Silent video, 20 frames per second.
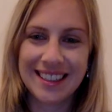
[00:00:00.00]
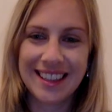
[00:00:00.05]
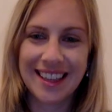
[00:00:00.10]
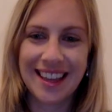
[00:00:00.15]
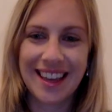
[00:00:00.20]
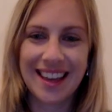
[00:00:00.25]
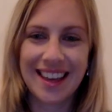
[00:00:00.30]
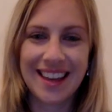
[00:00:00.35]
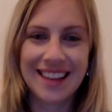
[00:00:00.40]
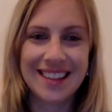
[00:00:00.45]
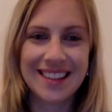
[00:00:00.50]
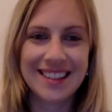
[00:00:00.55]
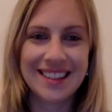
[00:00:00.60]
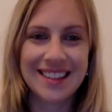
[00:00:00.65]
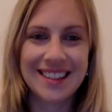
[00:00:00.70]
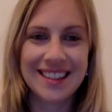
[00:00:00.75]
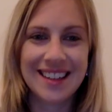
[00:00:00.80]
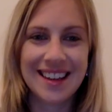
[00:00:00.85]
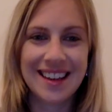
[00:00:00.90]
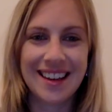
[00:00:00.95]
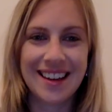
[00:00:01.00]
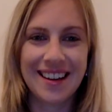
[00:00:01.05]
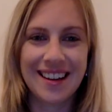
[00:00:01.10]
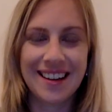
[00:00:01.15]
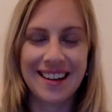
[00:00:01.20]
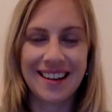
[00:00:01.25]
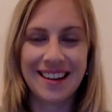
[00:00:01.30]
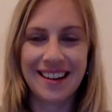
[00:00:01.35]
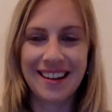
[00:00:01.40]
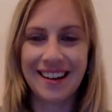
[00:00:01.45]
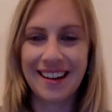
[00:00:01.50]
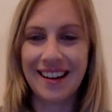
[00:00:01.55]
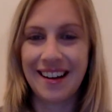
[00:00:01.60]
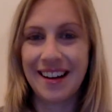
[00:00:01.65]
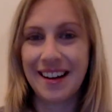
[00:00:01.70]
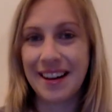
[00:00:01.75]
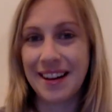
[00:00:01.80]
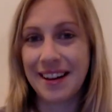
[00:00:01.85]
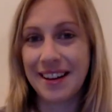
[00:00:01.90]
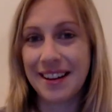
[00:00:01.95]
and
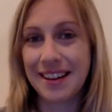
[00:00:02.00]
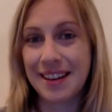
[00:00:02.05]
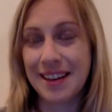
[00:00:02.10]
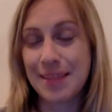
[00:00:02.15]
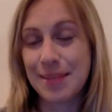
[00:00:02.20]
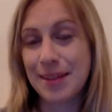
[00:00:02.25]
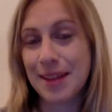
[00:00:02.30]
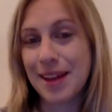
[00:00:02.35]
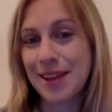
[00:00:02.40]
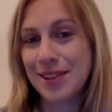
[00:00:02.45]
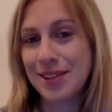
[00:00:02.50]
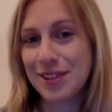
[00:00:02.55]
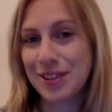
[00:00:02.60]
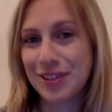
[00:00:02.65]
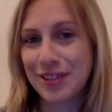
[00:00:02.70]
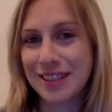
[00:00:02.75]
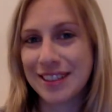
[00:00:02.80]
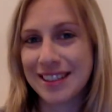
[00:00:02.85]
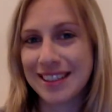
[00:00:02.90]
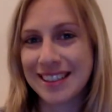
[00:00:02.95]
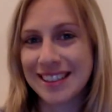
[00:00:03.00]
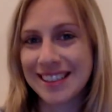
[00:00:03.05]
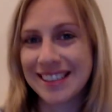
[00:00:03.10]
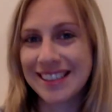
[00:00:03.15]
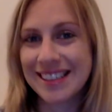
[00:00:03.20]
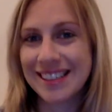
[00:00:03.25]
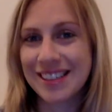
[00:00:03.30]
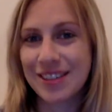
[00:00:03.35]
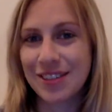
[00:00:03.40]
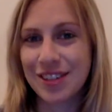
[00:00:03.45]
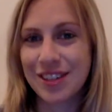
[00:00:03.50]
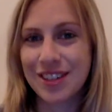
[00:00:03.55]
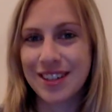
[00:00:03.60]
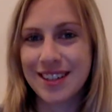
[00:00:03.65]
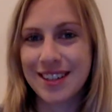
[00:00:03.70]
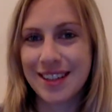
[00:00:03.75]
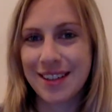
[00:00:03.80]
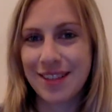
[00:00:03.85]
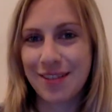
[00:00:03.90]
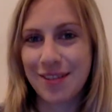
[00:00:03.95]
I am an astrophysicist
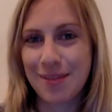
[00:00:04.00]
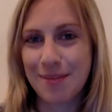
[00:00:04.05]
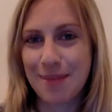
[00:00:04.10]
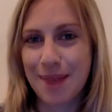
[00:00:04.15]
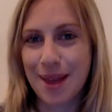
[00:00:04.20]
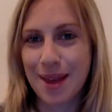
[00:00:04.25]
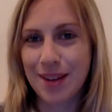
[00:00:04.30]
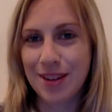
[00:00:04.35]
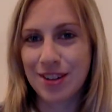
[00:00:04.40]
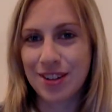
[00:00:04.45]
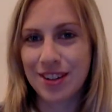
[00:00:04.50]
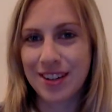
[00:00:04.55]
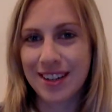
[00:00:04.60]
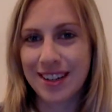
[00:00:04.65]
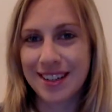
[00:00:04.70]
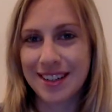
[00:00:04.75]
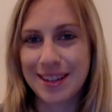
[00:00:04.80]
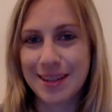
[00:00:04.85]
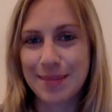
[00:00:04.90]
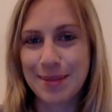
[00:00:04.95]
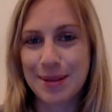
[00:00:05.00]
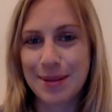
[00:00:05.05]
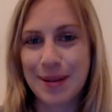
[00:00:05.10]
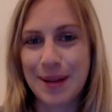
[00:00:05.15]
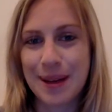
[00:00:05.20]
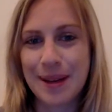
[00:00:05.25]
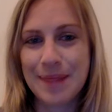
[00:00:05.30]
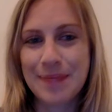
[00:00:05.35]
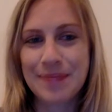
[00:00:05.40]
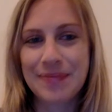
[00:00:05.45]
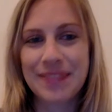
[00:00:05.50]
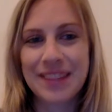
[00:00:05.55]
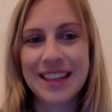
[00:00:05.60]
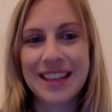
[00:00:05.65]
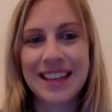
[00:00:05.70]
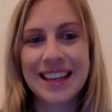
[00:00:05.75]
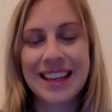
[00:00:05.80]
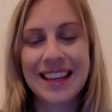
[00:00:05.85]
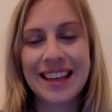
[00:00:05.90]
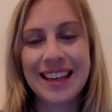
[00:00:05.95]
originally from Mandurah in WA,
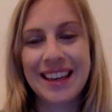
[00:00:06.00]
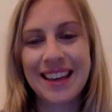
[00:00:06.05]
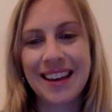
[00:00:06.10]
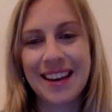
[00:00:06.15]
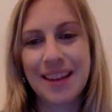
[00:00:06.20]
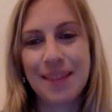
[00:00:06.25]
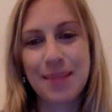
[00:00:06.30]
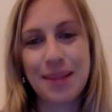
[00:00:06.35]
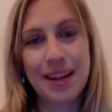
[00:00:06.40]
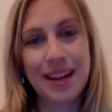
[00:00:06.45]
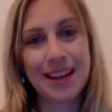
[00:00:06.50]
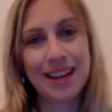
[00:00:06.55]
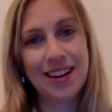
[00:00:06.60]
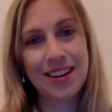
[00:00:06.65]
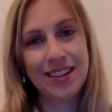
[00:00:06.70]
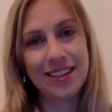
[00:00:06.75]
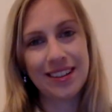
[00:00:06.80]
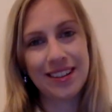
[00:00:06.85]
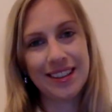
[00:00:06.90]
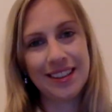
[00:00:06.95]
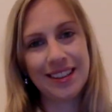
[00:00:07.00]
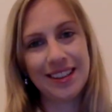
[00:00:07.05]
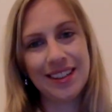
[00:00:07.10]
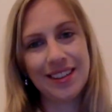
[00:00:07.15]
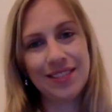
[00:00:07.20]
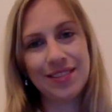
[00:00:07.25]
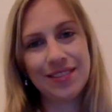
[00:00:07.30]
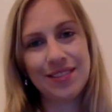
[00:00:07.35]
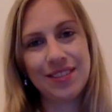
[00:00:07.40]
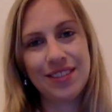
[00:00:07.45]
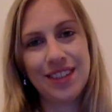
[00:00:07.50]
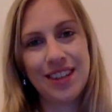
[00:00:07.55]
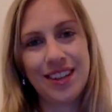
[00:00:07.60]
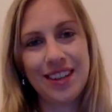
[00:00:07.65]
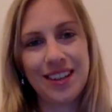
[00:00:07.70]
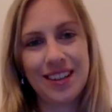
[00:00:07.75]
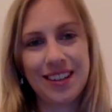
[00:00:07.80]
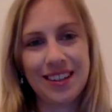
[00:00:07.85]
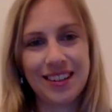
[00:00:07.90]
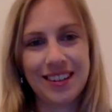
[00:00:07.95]
but I currently live in
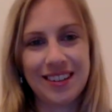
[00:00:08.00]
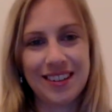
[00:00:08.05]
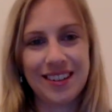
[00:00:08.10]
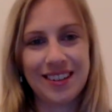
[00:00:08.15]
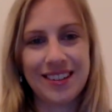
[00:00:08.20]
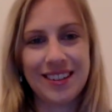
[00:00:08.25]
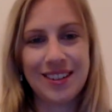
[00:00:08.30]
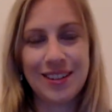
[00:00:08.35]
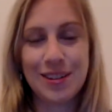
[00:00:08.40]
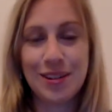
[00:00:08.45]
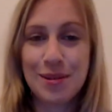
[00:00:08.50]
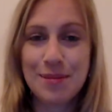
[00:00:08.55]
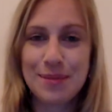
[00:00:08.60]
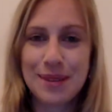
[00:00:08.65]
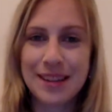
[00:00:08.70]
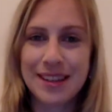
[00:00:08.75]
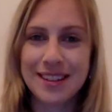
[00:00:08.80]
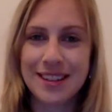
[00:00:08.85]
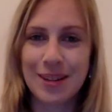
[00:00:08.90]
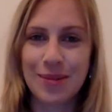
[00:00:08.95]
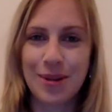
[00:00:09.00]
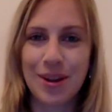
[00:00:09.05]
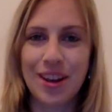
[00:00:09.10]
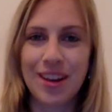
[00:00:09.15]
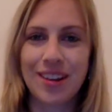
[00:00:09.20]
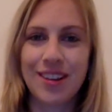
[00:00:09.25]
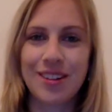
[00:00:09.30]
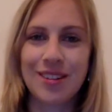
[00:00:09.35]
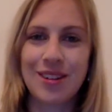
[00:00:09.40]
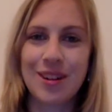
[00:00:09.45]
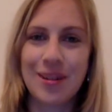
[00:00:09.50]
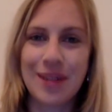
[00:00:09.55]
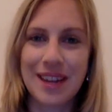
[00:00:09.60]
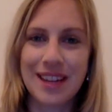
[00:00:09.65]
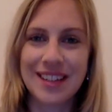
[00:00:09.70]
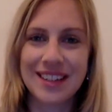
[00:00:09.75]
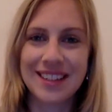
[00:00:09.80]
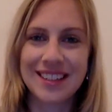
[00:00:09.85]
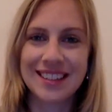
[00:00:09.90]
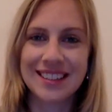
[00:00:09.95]
Europe because I work in
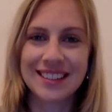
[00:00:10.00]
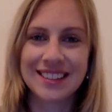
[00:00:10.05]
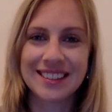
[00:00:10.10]
Croatia.